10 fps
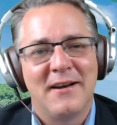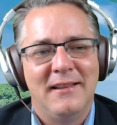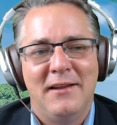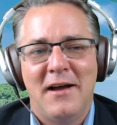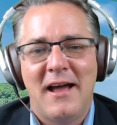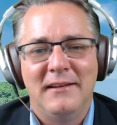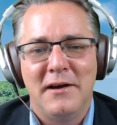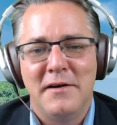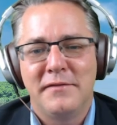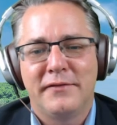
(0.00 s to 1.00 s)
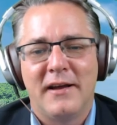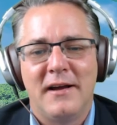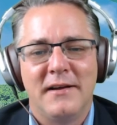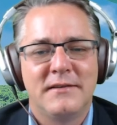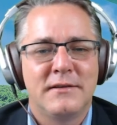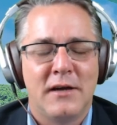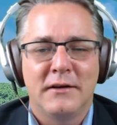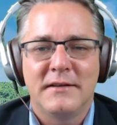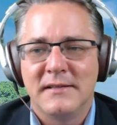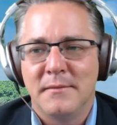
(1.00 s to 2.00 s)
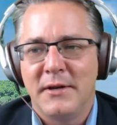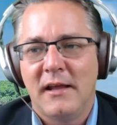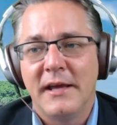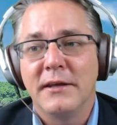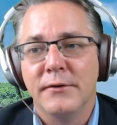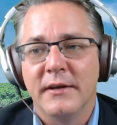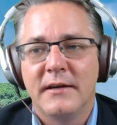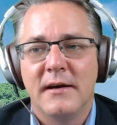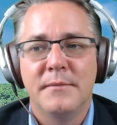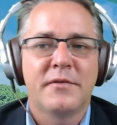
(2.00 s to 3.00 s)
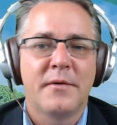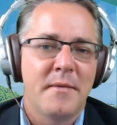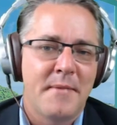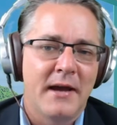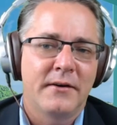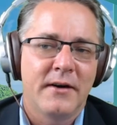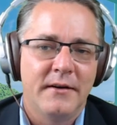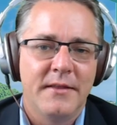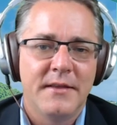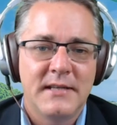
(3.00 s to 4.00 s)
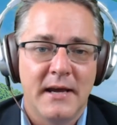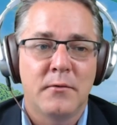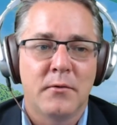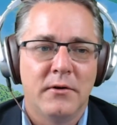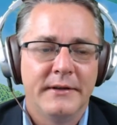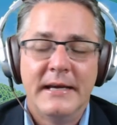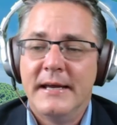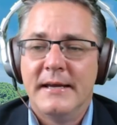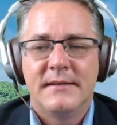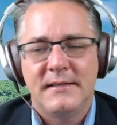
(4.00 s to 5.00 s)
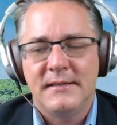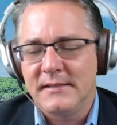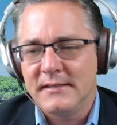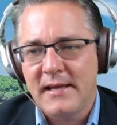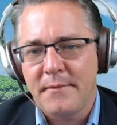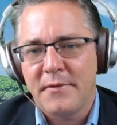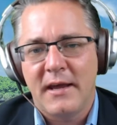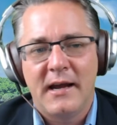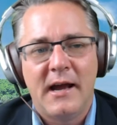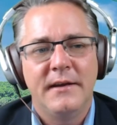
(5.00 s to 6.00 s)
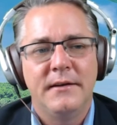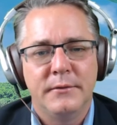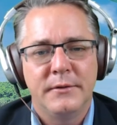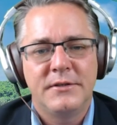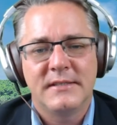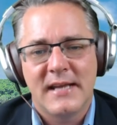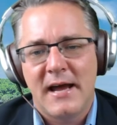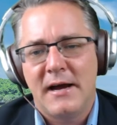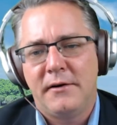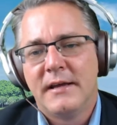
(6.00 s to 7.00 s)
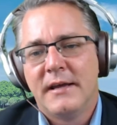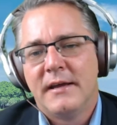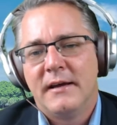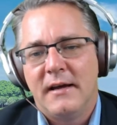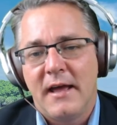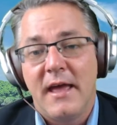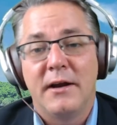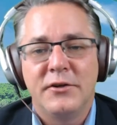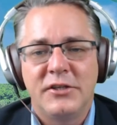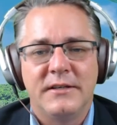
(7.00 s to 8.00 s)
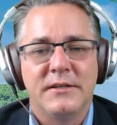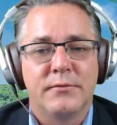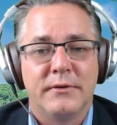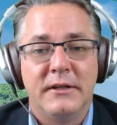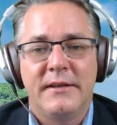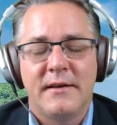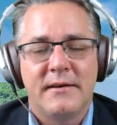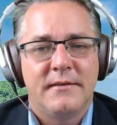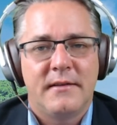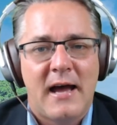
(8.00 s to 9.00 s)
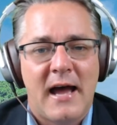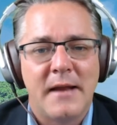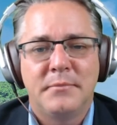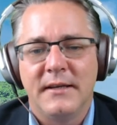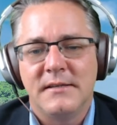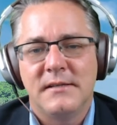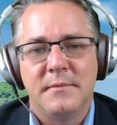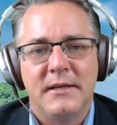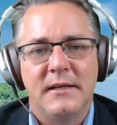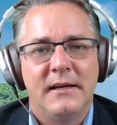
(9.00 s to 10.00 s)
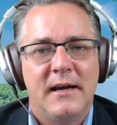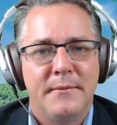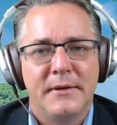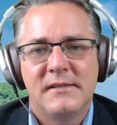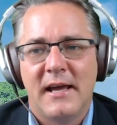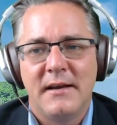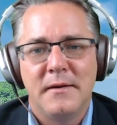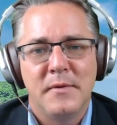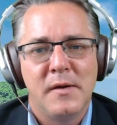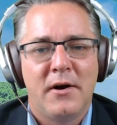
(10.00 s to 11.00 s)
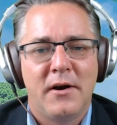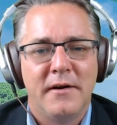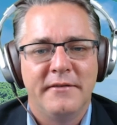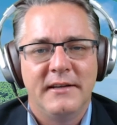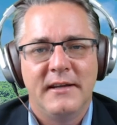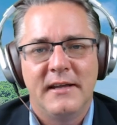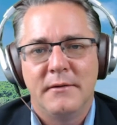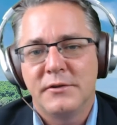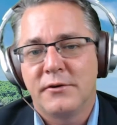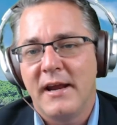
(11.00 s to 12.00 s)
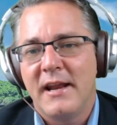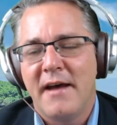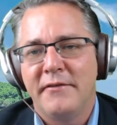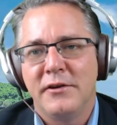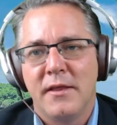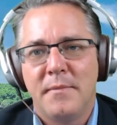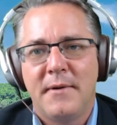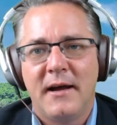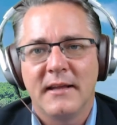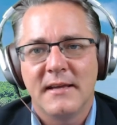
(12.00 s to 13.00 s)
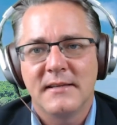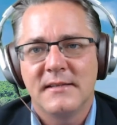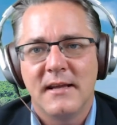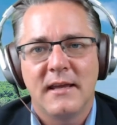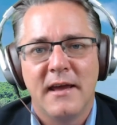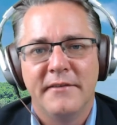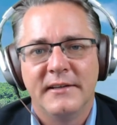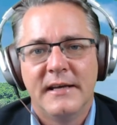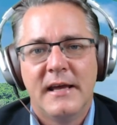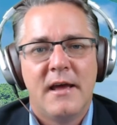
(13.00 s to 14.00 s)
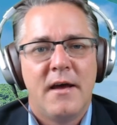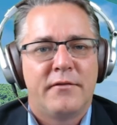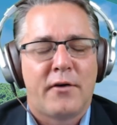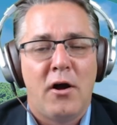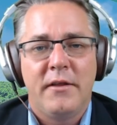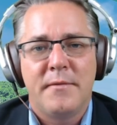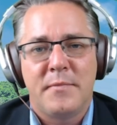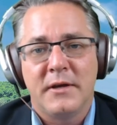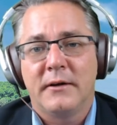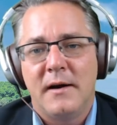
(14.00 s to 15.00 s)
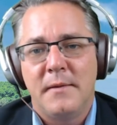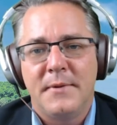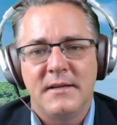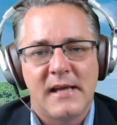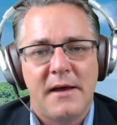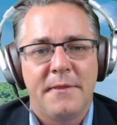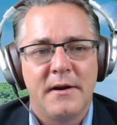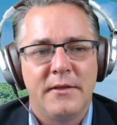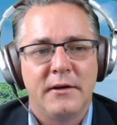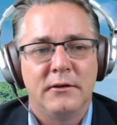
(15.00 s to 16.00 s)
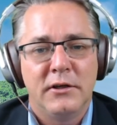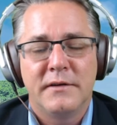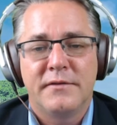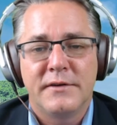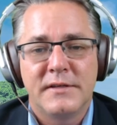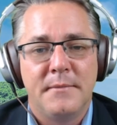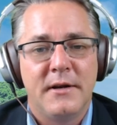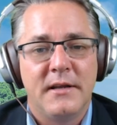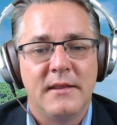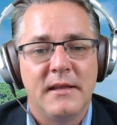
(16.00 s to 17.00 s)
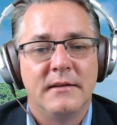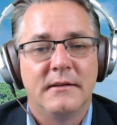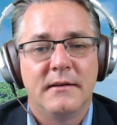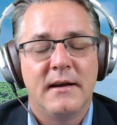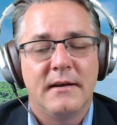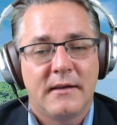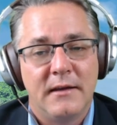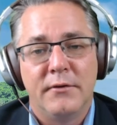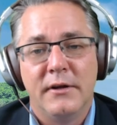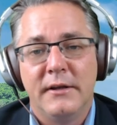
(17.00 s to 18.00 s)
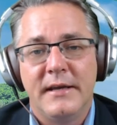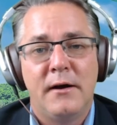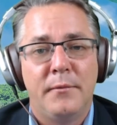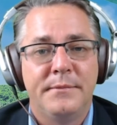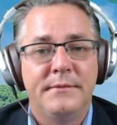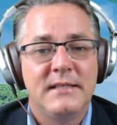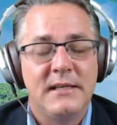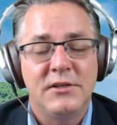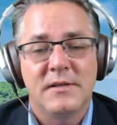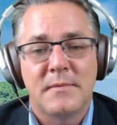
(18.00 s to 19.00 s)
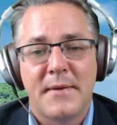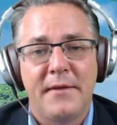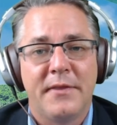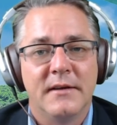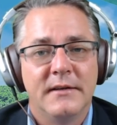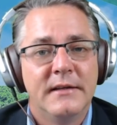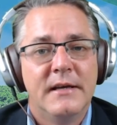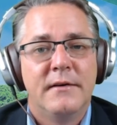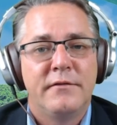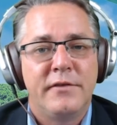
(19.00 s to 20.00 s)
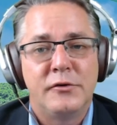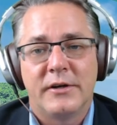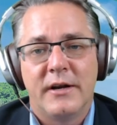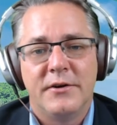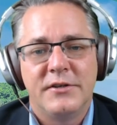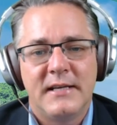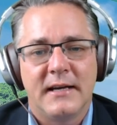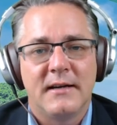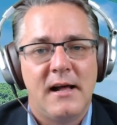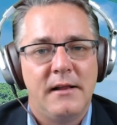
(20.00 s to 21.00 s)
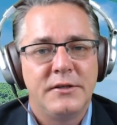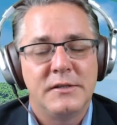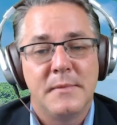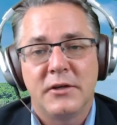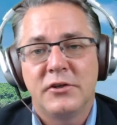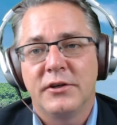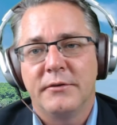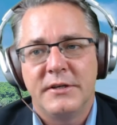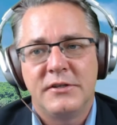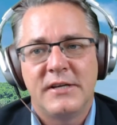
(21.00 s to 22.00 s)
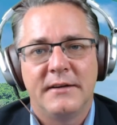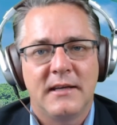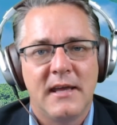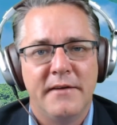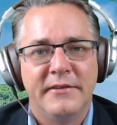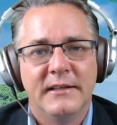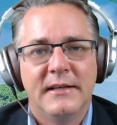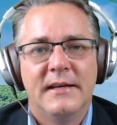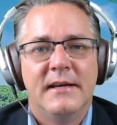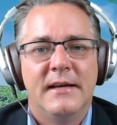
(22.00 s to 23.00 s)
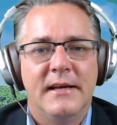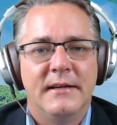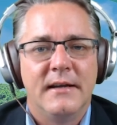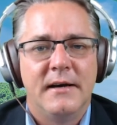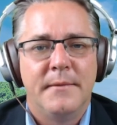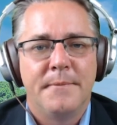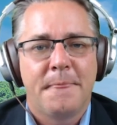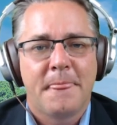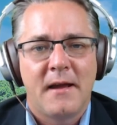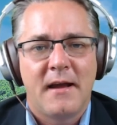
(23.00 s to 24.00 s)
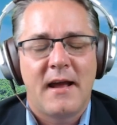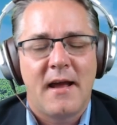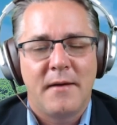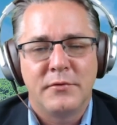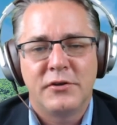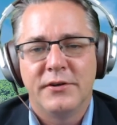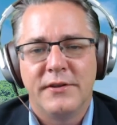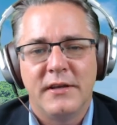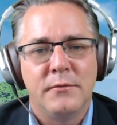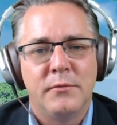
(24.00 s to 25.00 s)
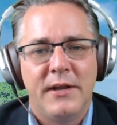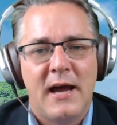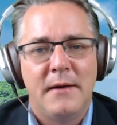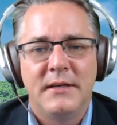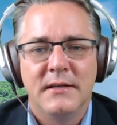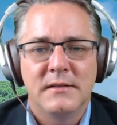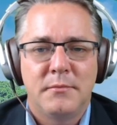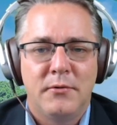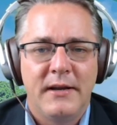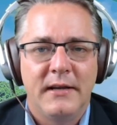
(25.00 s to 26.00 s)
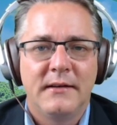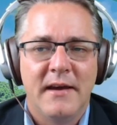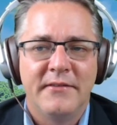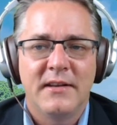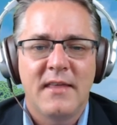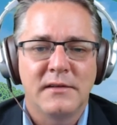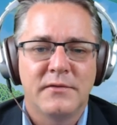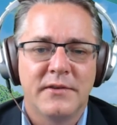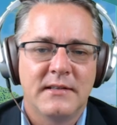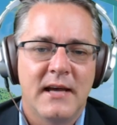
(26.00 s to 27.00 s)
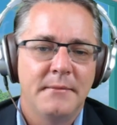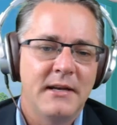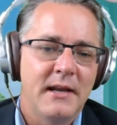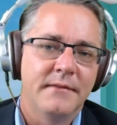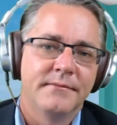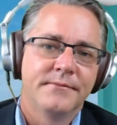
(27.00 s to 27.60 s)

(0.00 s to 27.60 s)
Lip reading: I love to talk to somebody like you that comes from the background in the tech world, sees the same thing I do, which is now energy is really the hot place to be. I'm excited to be a part of it. And it was great having you on the podcast today, Kevin. For all of the bigger companies out there that are looking for somebody that can really help teach them about the future energy technologies, make sure you reach out to Kevin. And I'm sure that you will not be disappointed. Kevin, thanks for the time today.